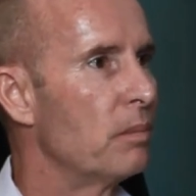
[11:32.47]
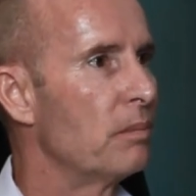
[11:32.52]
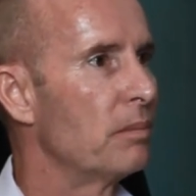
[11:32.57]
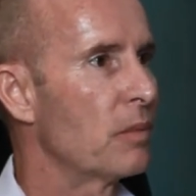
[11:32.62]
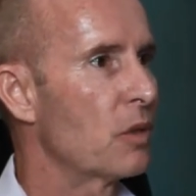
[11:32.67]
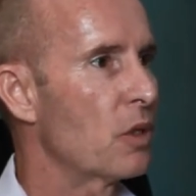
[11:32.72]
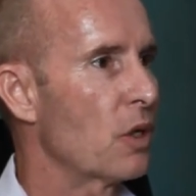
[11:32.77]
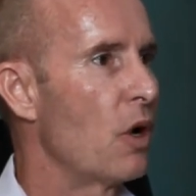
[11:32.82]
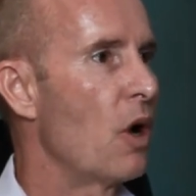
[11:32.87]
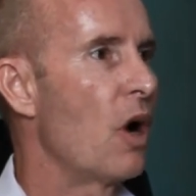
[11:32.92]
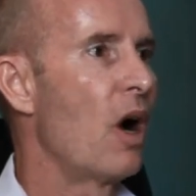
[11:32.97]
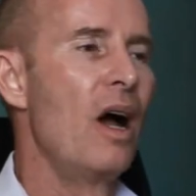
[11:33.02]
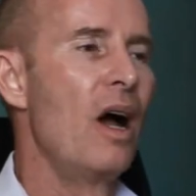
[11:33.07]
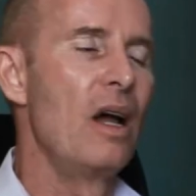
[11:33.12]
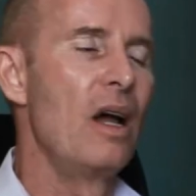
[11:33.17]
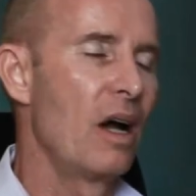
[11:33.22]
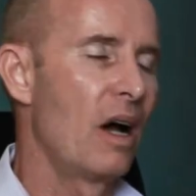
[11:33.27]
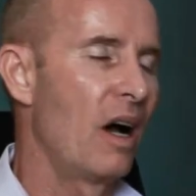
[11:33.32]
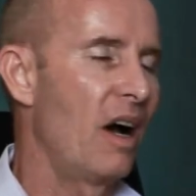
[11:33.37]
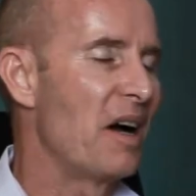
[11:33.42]
So
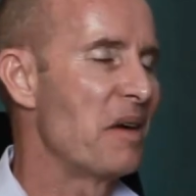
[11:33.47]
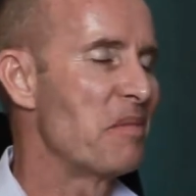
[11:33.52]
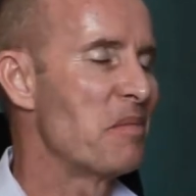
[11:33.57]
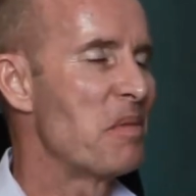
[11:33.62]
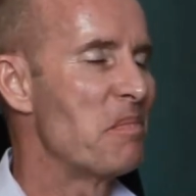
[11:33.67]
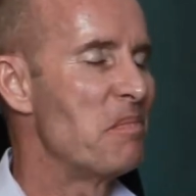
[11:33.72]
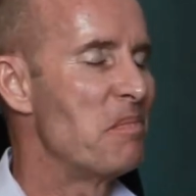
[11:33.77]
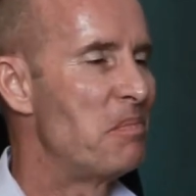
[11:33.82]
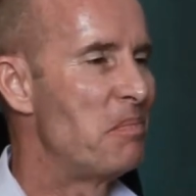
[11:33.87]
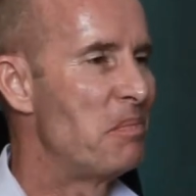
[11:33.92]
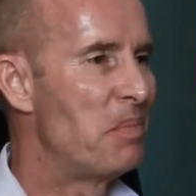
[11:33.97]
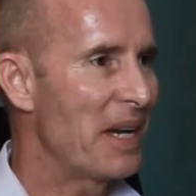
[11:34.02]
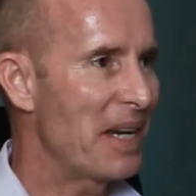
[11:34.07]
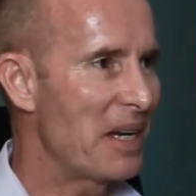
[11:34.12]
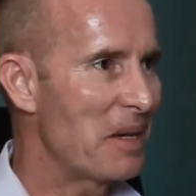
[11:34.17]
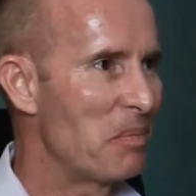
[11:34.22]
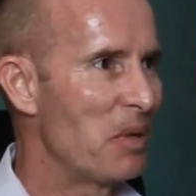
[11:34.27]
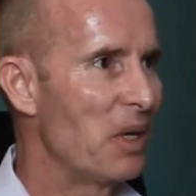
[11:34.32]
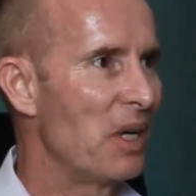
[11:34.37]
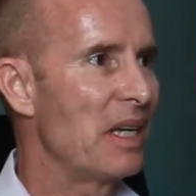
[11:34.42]
I'm a
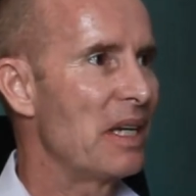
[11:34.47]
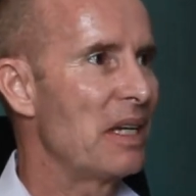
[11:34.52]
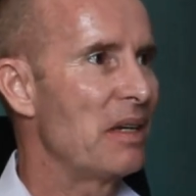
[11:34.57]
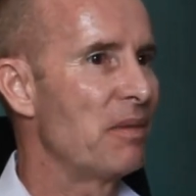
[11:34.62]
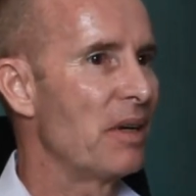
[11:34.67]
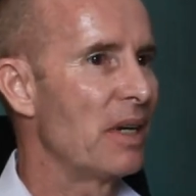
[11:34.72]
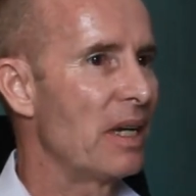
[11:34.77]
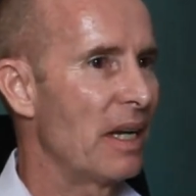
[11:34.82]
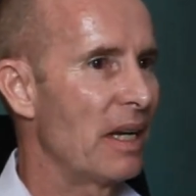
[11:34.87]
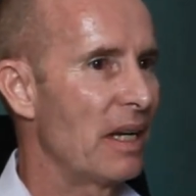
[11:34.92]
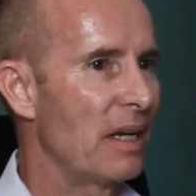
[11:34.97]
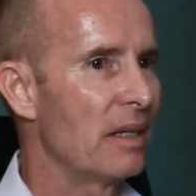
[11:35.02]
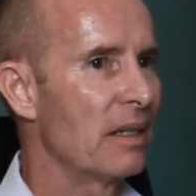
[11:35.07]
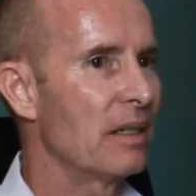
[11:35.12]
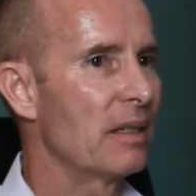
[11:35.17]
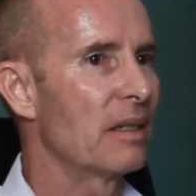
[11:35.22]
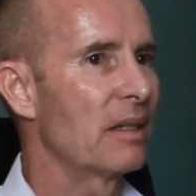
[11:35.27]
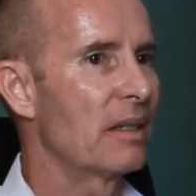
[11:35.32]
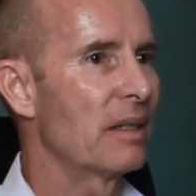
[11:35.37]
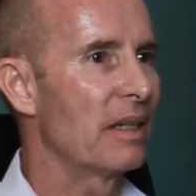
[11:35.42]
big believer
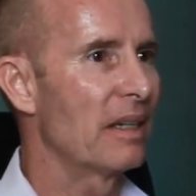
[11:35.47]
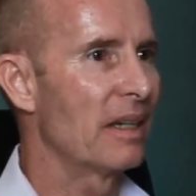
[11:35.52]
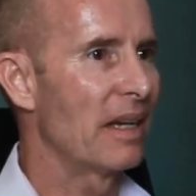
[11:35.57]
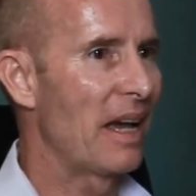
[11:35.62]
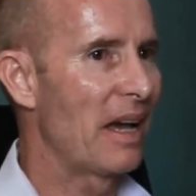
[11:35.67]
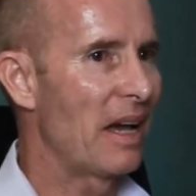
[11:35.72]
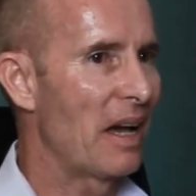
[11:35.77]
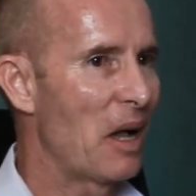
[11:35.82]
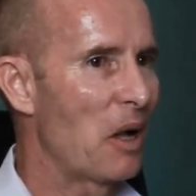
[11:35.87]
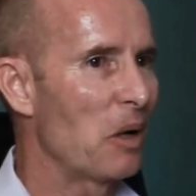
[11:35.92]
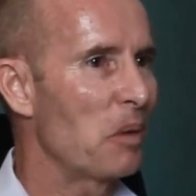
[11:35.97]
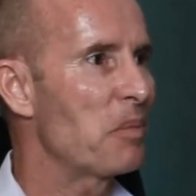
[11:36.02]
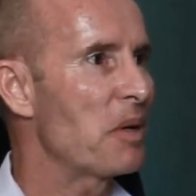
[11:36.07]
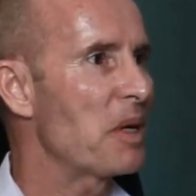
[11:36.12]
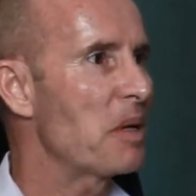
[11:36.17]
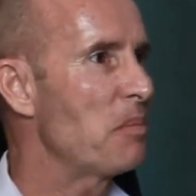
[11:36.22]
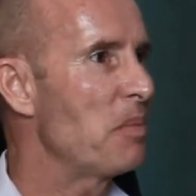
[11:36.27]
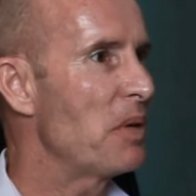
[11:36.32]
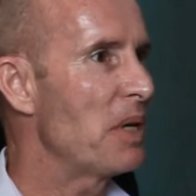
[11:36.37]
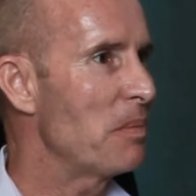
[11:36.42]
in
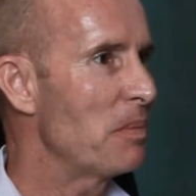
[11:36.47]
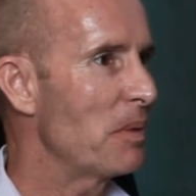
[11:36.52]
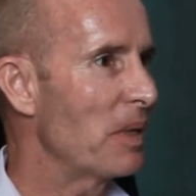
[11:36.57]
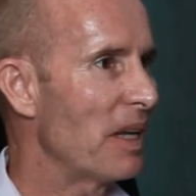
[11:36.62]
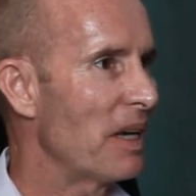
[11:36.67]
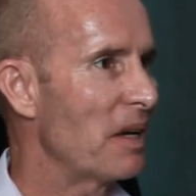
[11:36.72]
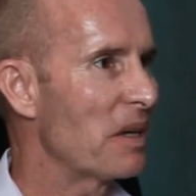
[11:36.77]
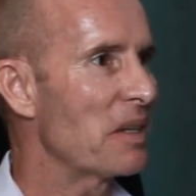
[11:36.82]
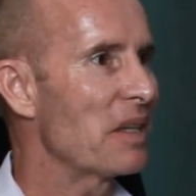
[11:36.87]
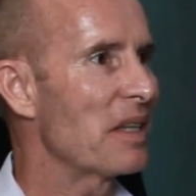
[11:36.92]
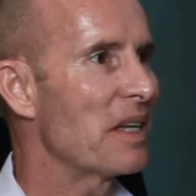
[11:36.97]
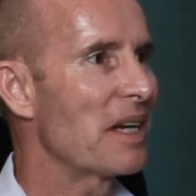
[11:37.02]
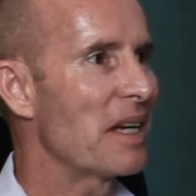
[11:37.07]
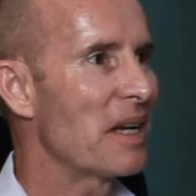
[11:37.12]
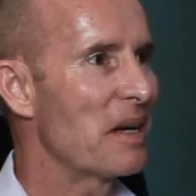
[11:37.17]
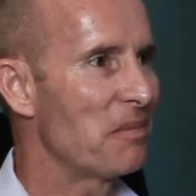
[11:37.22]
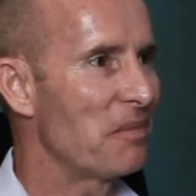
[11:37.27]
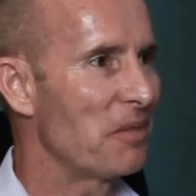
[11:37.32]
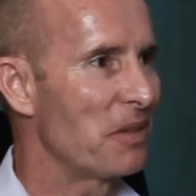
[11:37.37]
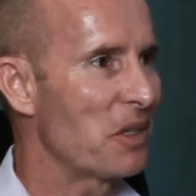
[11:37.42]
helping people out of their
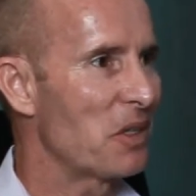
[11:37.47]
comfort